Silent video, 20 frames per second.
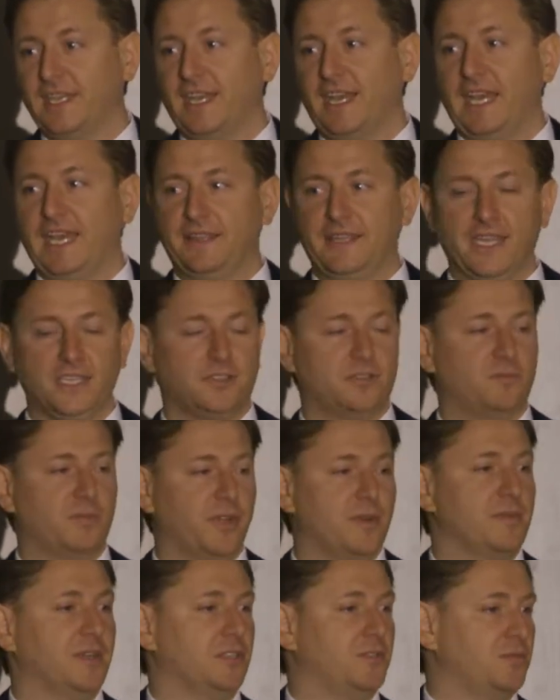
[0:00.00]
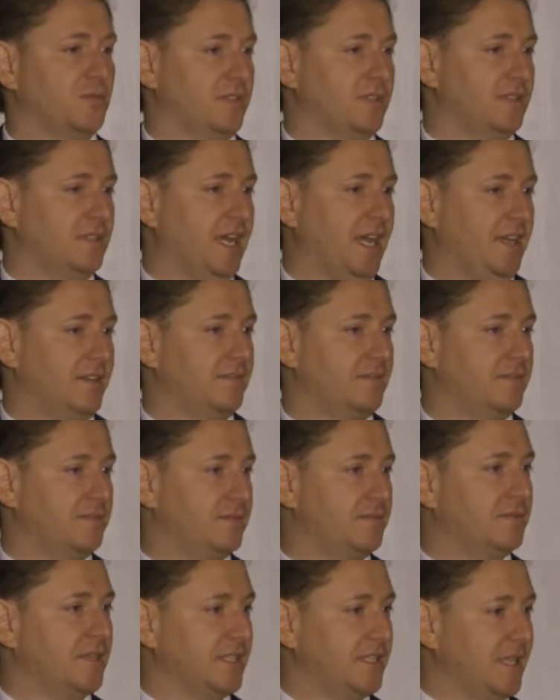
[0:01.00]
And that's pretty much what I've
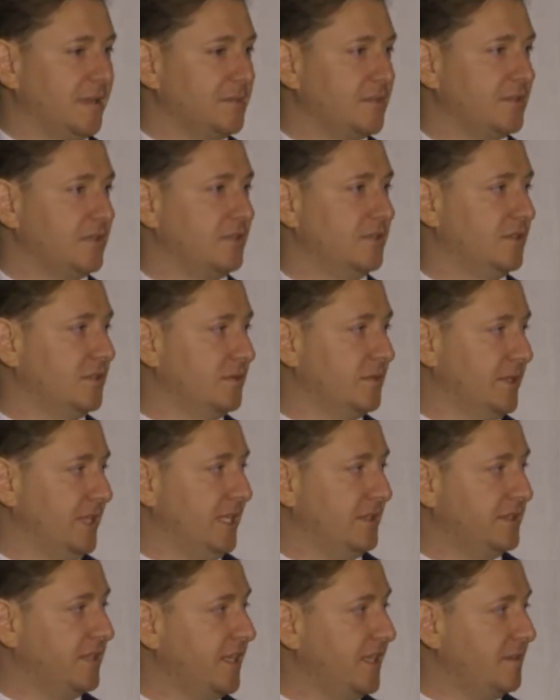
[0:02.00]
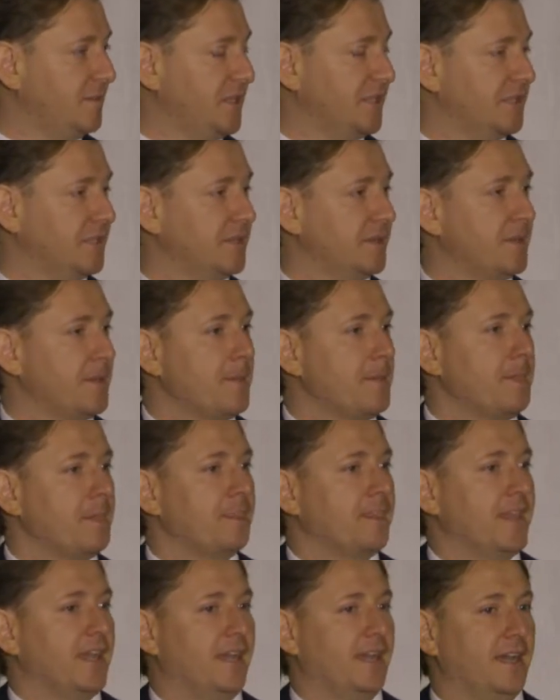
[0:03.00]
attempted to do with our team here.
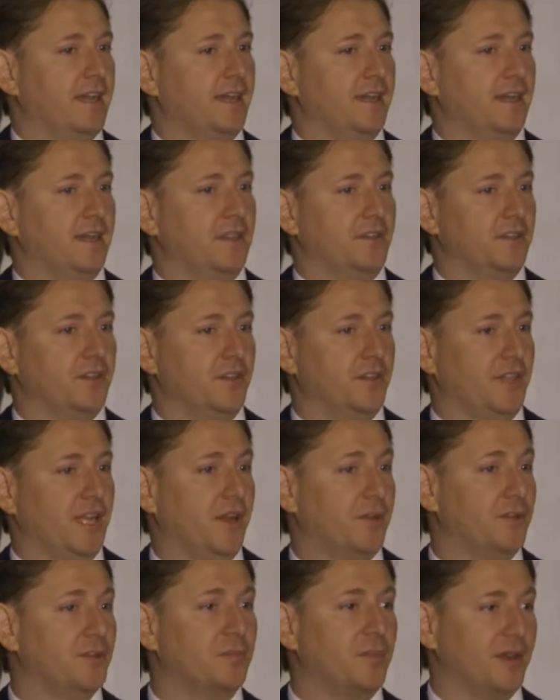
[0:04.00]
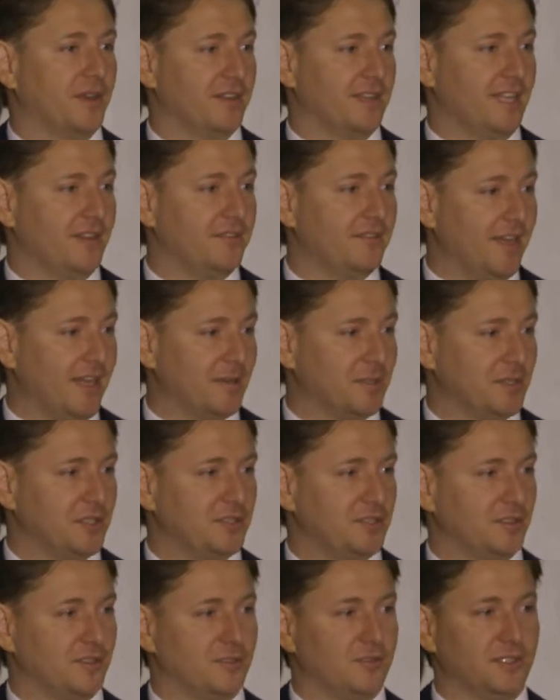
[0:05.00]
And now you're part of that family.
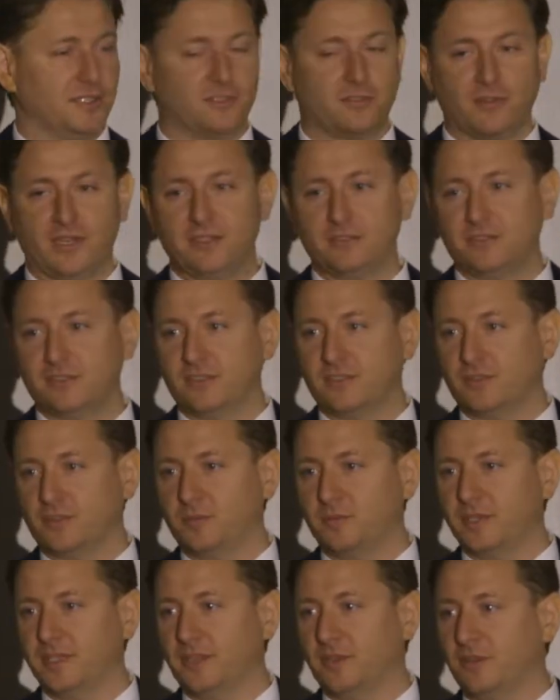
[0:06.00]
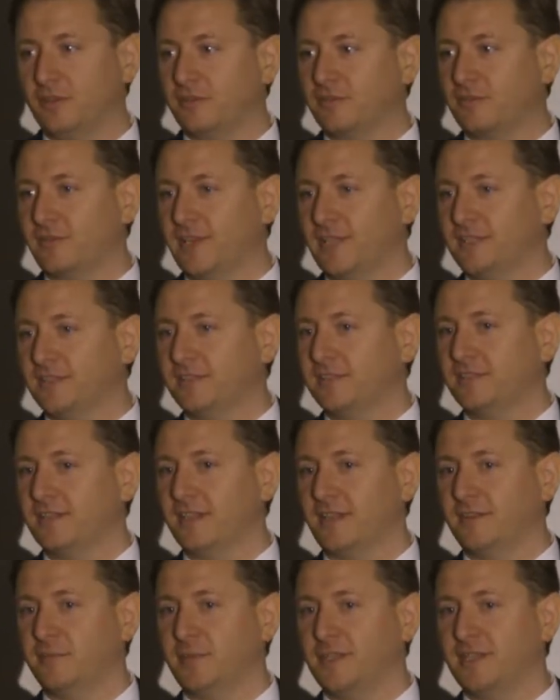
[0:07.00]
So it's great to see so many old friends
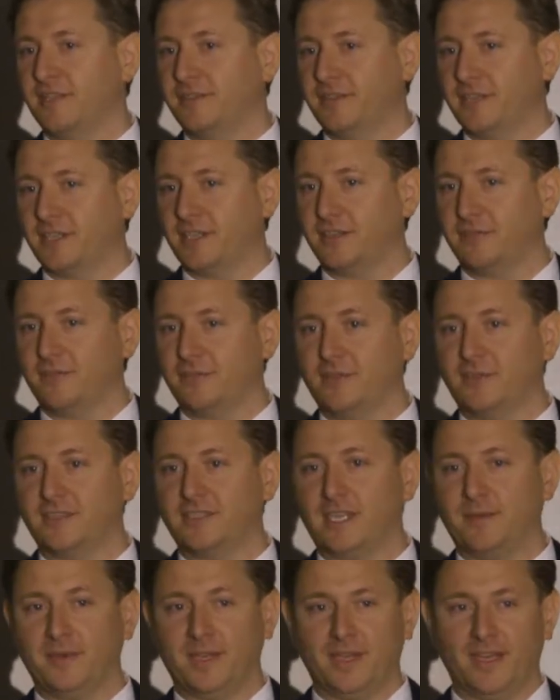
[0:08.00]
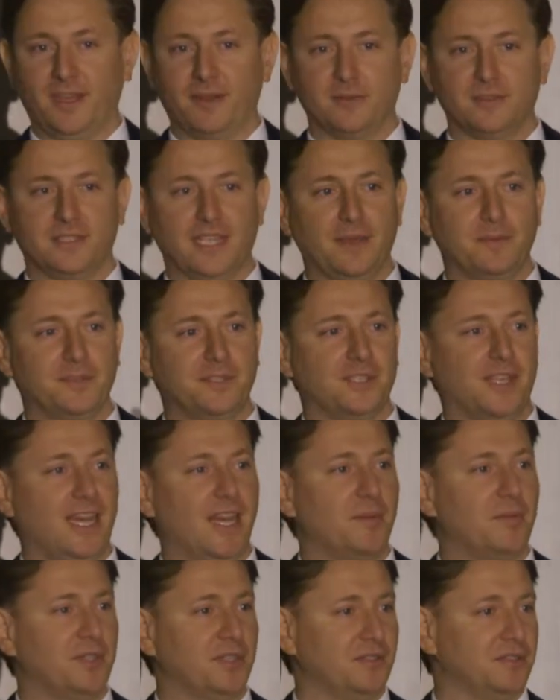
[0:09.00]
that have been living here for a long time. I was actually
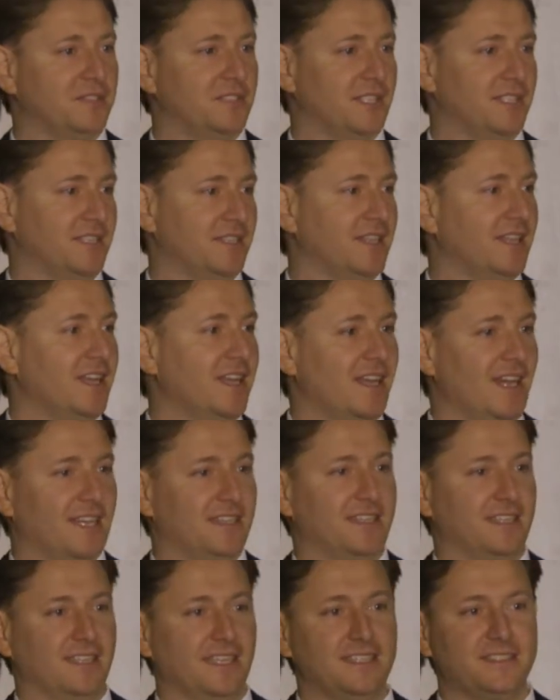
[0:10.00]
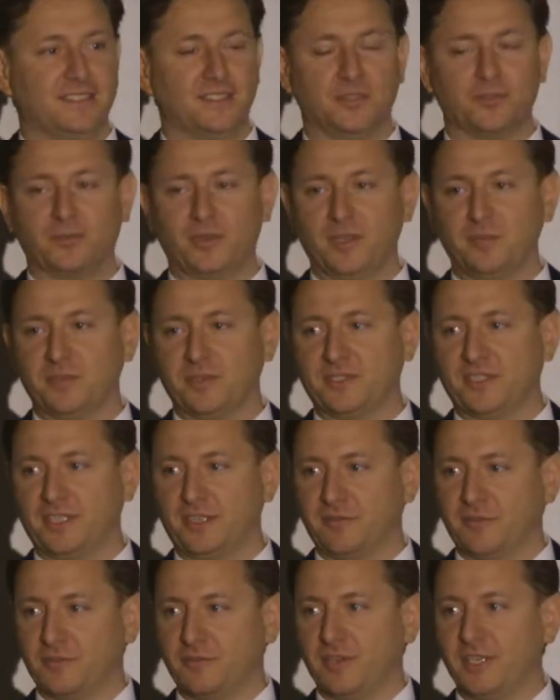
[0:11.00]
happy to see that I think less than 20%
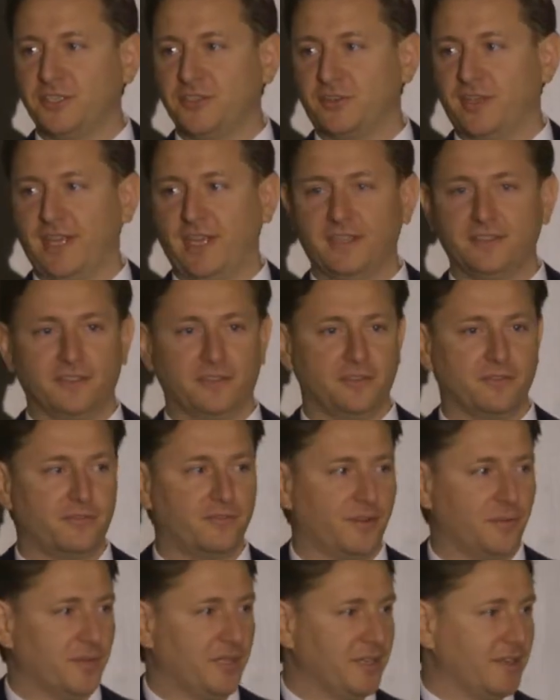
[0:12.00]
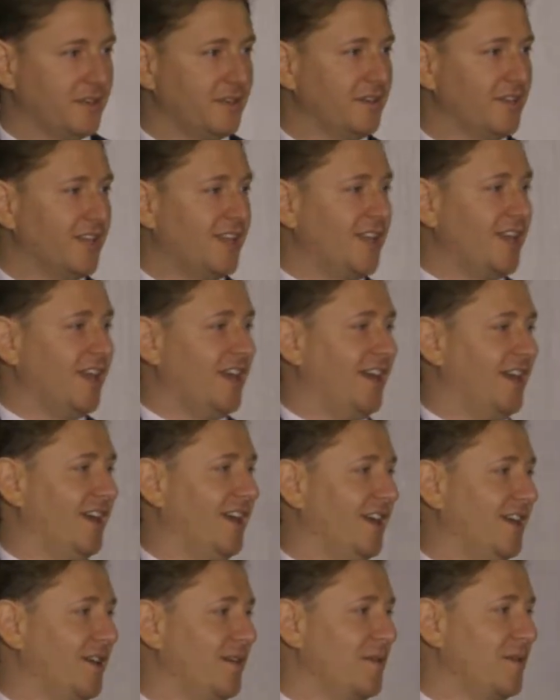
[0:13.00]
of you raise your hand that you're from here.
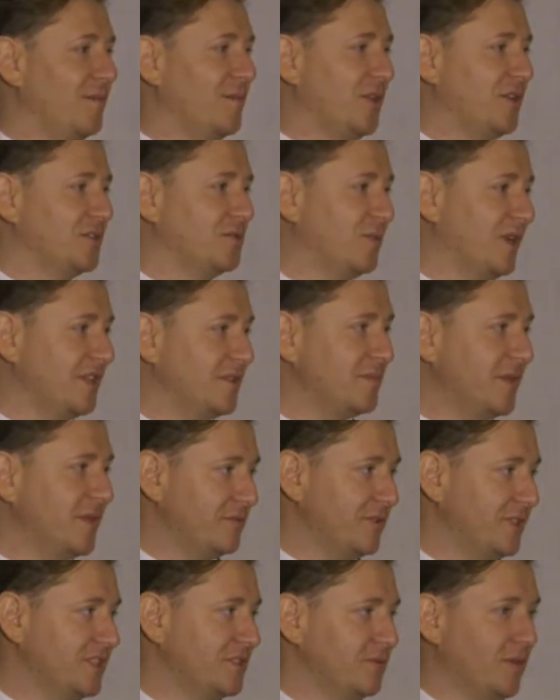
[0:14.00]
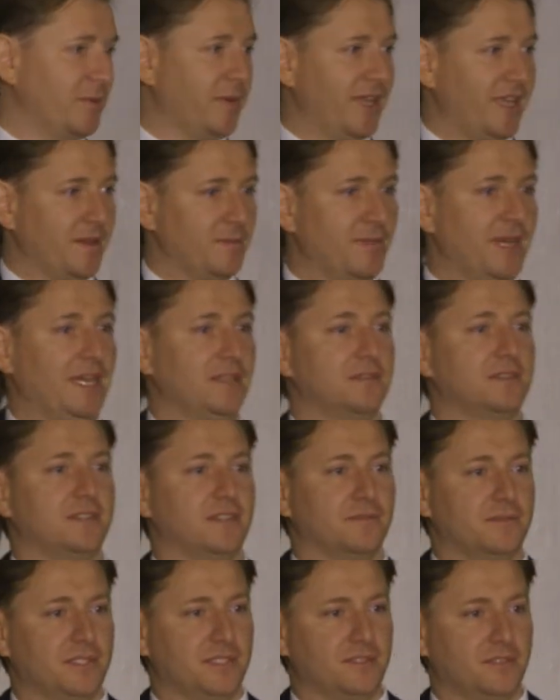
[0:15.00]
Because one of the reasons why we came back to
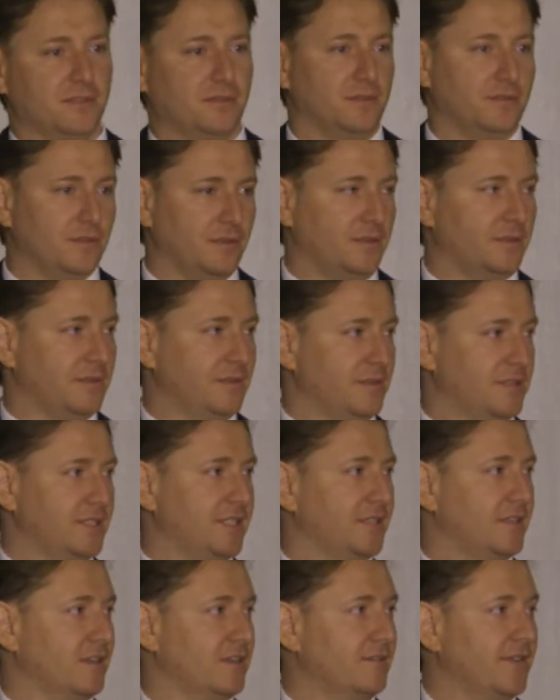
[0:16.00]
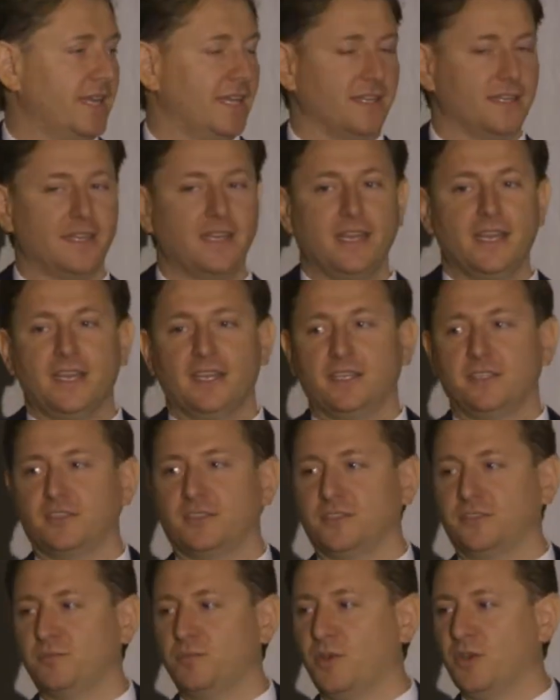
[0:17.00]
San Francisco or Silicon Valley is
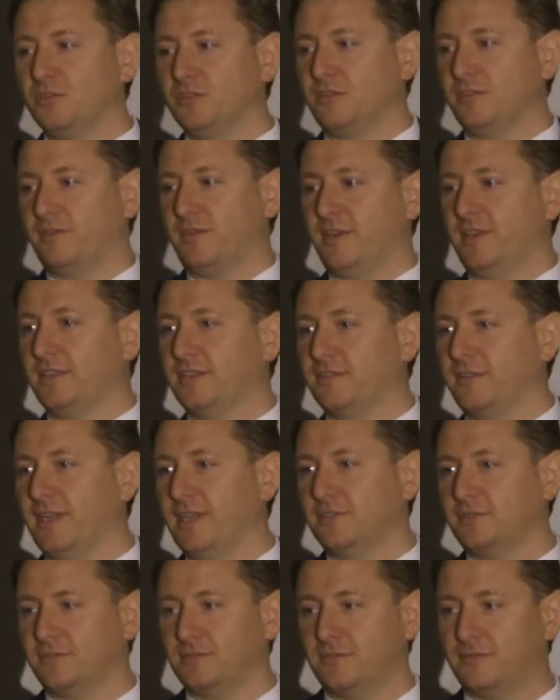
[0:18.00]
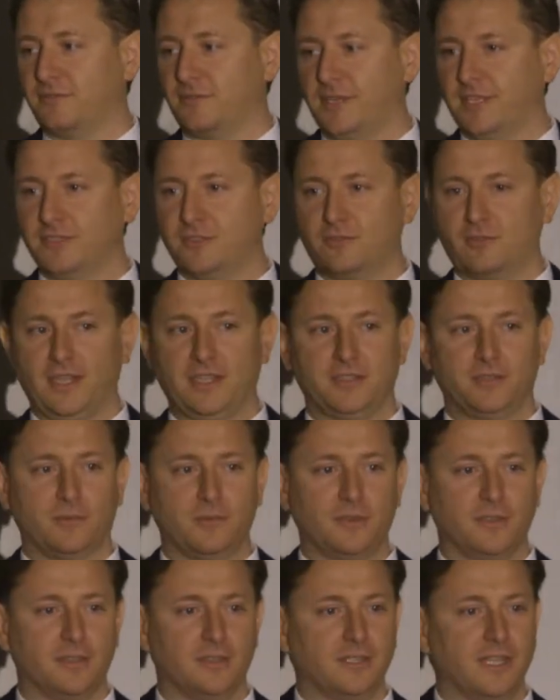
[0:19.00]
because most of our international friends throughout the
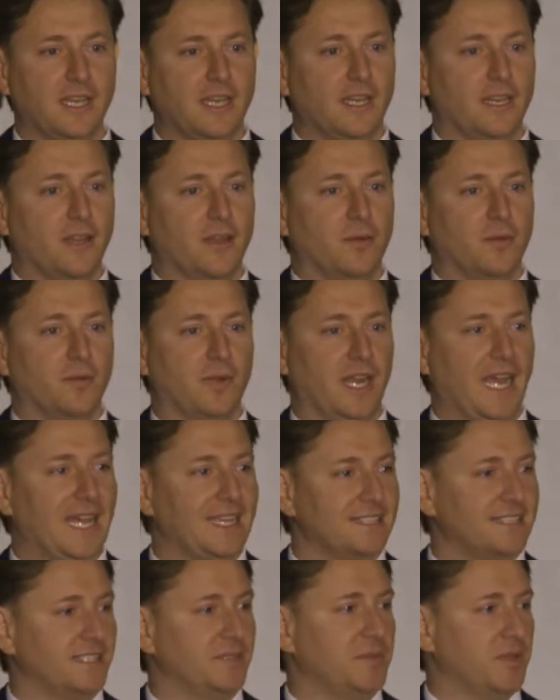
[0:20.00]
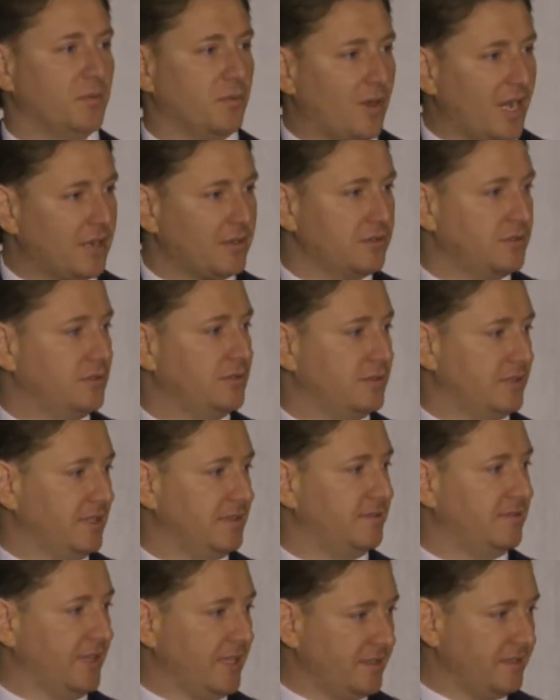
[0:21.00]
world were asking me, why don't you do an
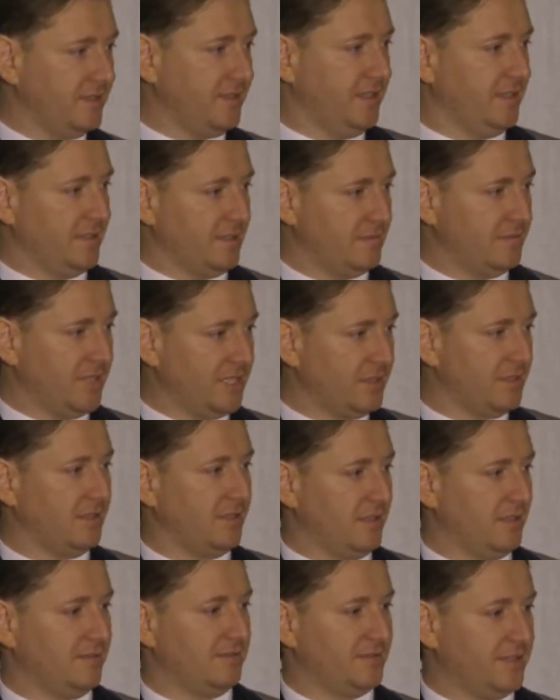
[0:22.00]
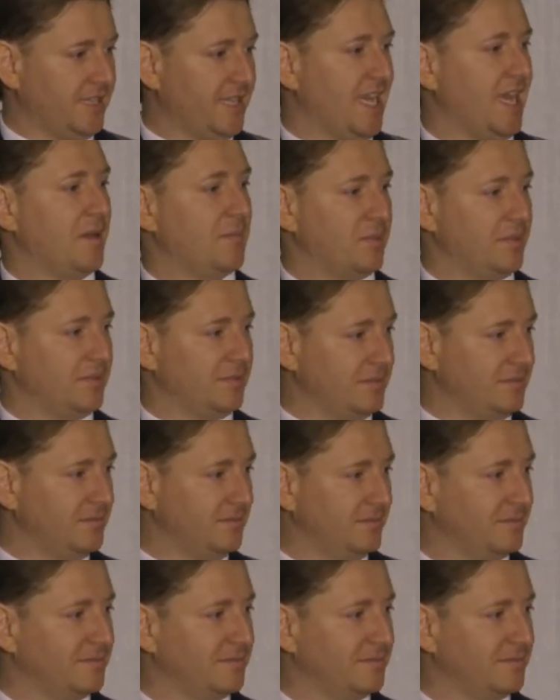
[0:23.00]
event in the middle of the capital